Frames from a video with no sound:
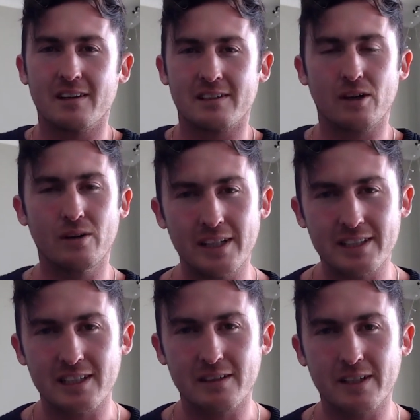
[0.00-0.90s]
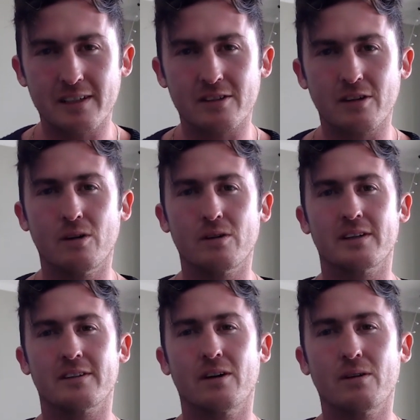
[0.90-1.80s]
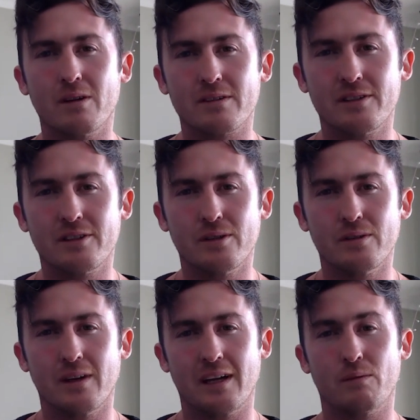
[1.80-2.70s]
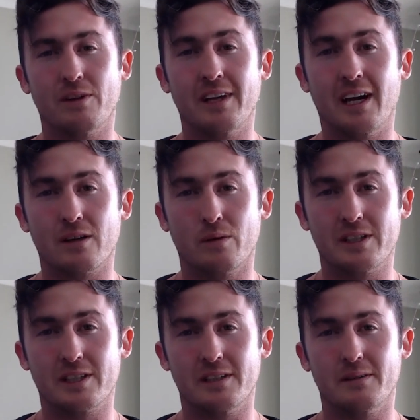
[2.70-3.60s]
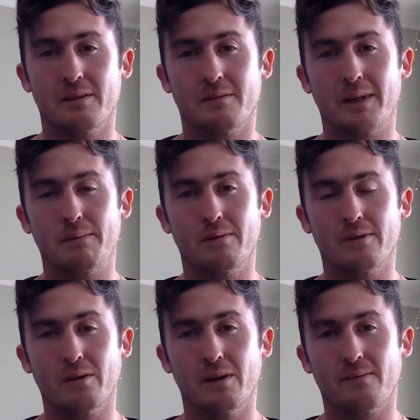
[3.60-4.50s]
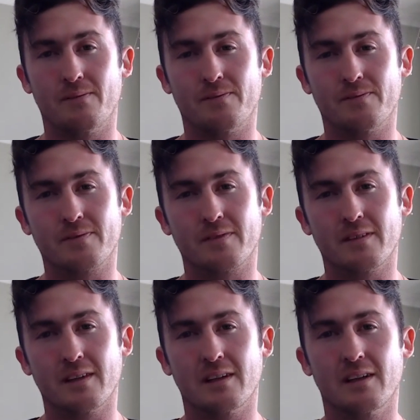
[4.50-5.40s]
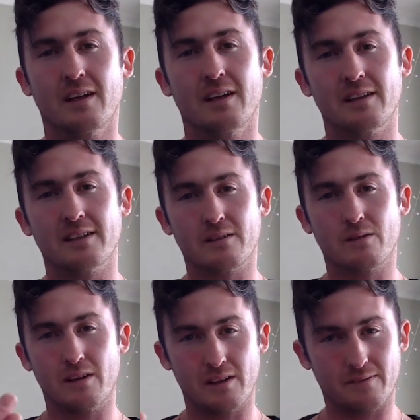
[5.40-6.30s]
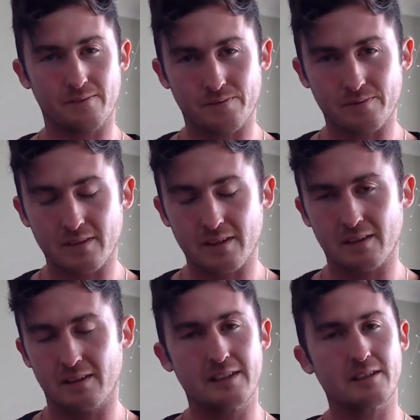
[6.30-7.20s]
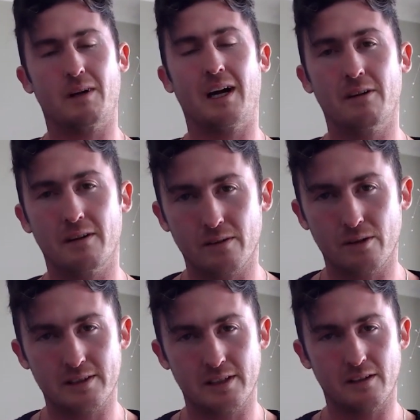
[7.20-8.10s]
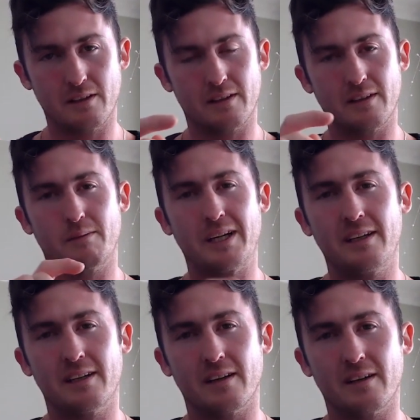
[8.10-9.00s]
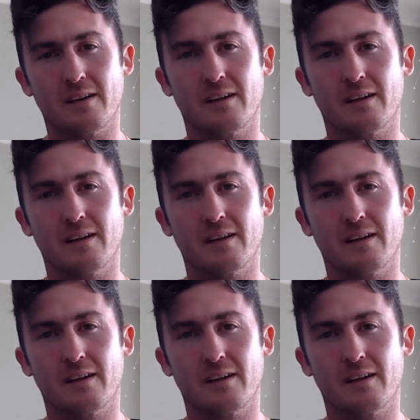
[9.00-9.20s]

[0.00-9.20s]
so easy to be controlled and told what to do, and without question, people do it. These are my thoughts, you know, the media.